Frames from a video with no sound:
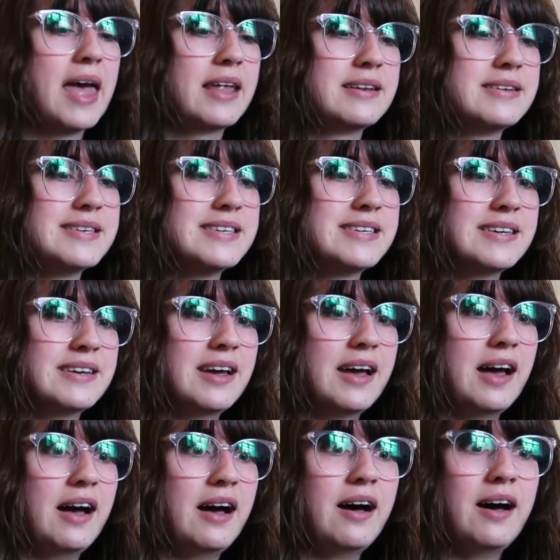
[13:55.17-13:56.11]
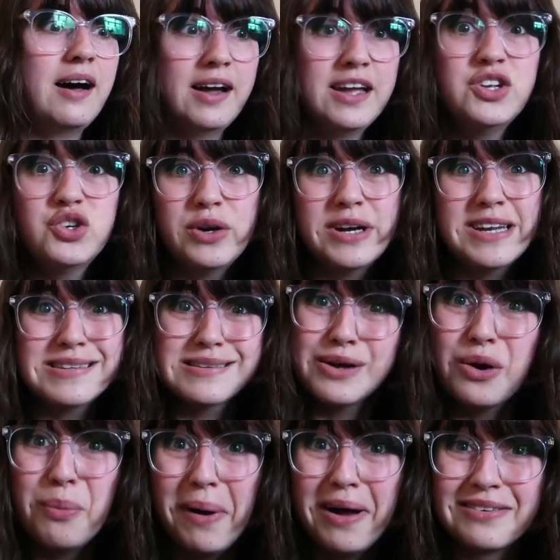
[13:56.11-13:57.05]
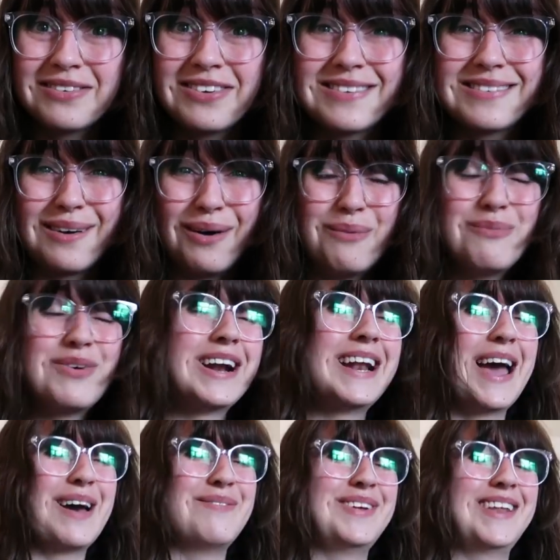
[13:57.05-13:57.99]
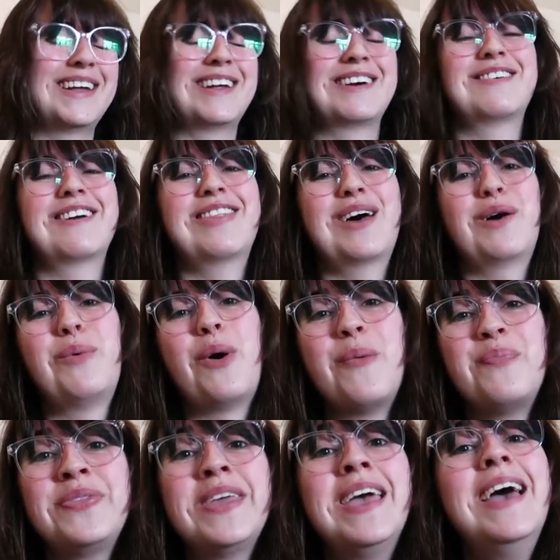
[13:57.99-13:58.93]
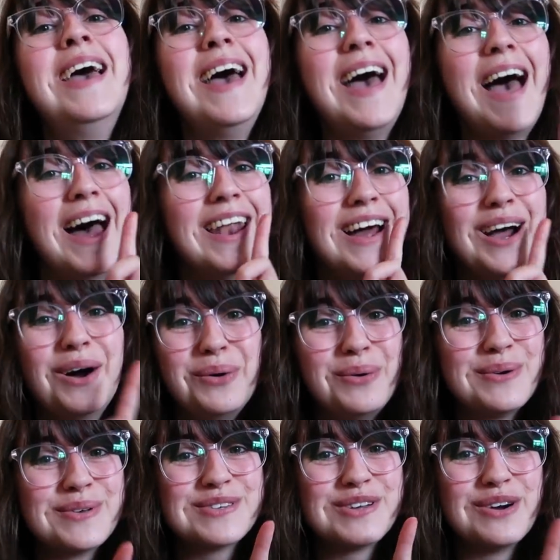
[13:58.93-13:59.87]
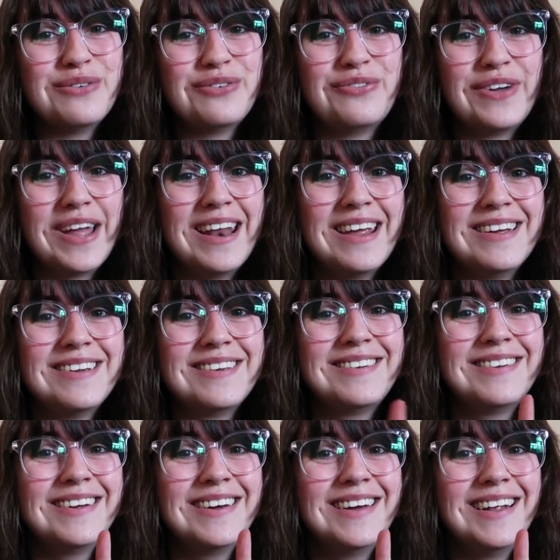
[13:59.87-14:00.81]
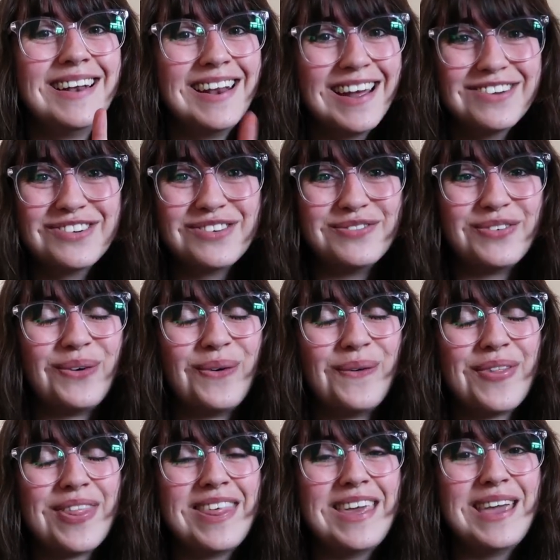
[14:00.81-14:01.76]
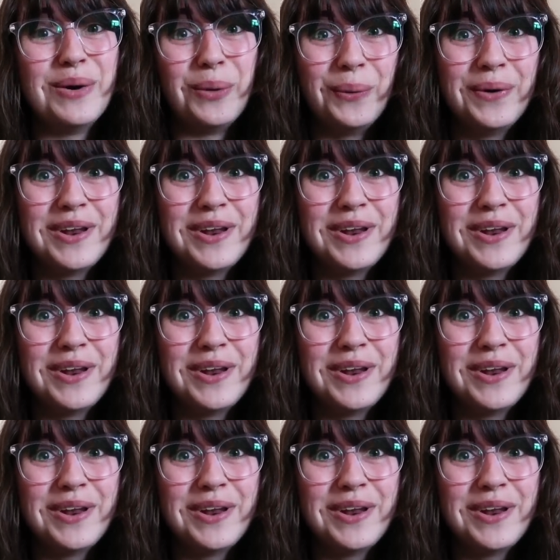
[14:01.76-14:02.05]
and I enjoyed it so much. So I'm really happy that I read that one. And I also finished Legendborn, the